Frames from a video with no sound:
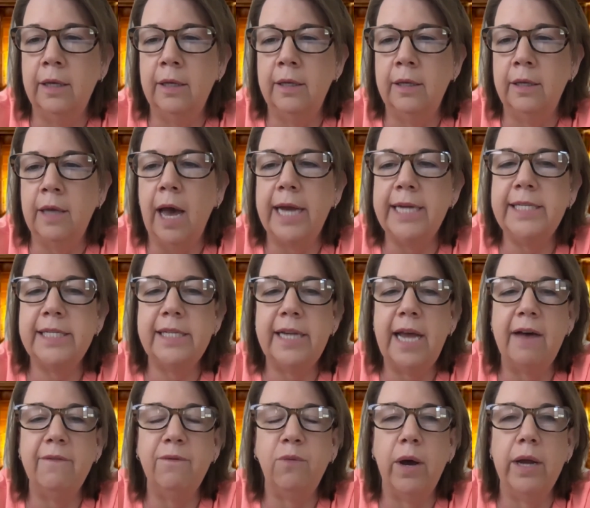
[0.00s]
I did
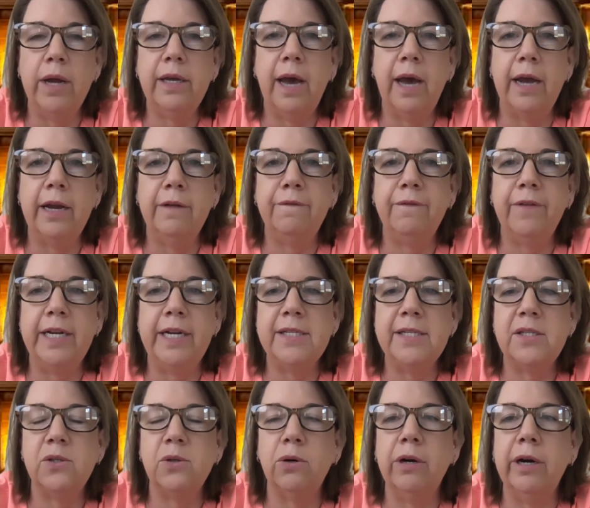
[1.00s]
have one kind of funny
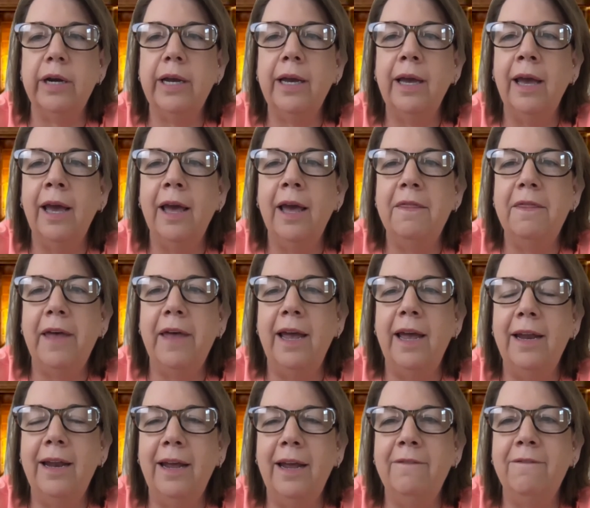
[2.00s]
story
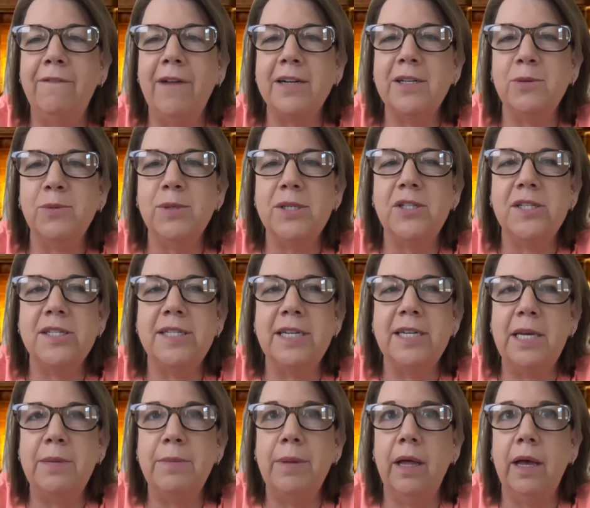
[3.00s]
that, in fact, it was just an
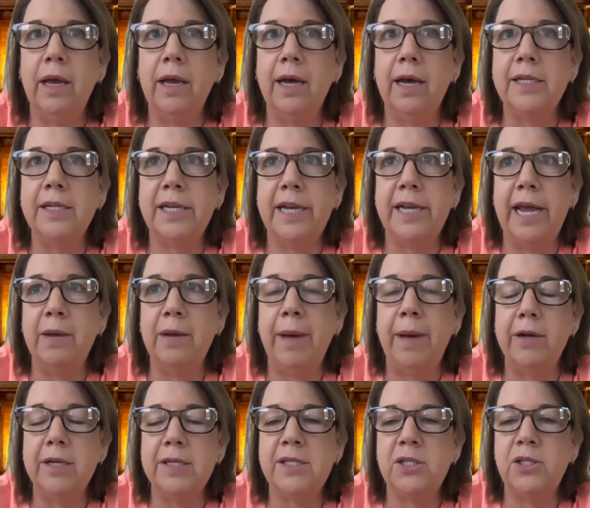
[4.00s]
email I got today about
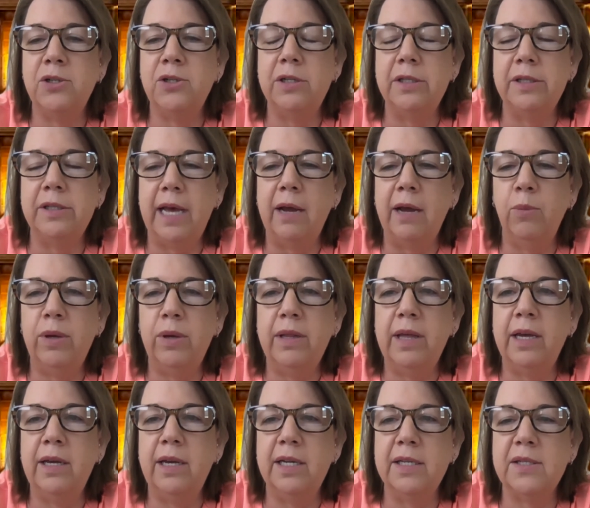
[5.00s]
a student that
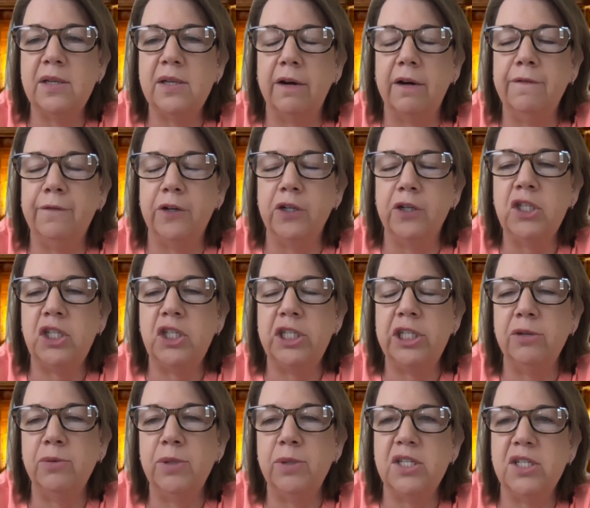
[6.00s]
it's our first year,
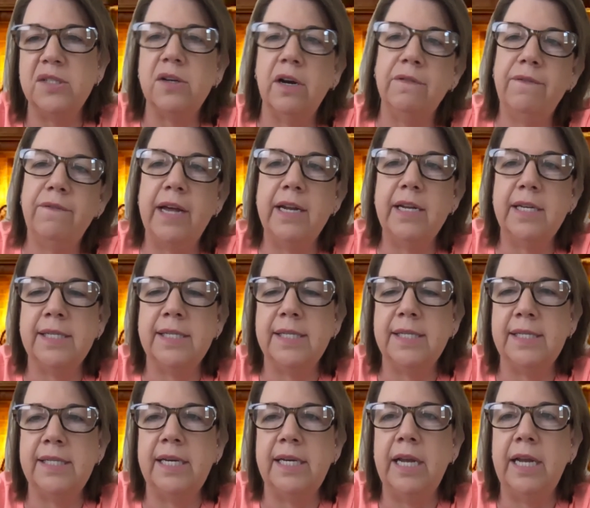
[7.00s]
which is our vet
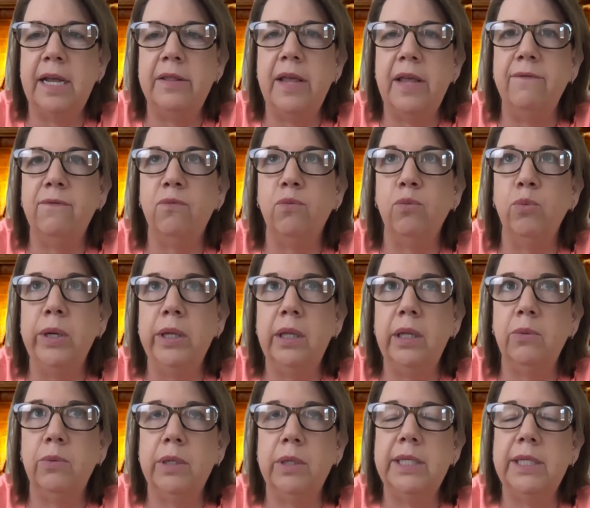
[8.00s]
assistant, and they've really,
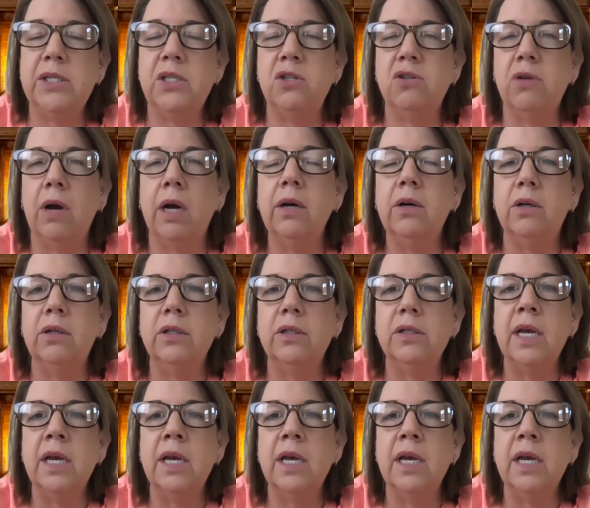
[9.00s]
really struggled